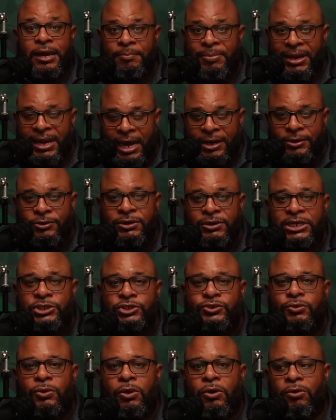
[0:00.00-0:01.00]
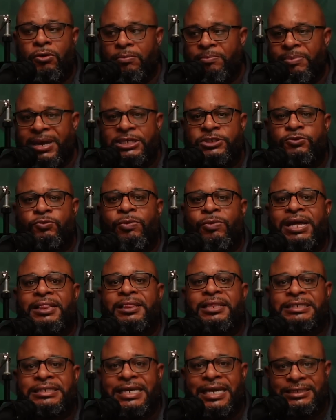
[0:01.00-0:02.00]
But under control, but as
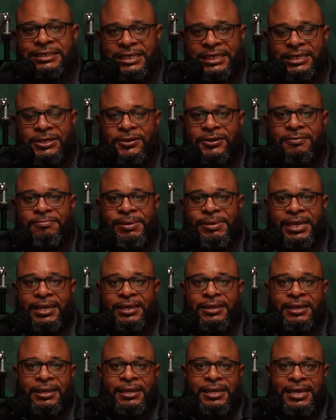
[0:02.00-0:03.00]
reckless as he could be.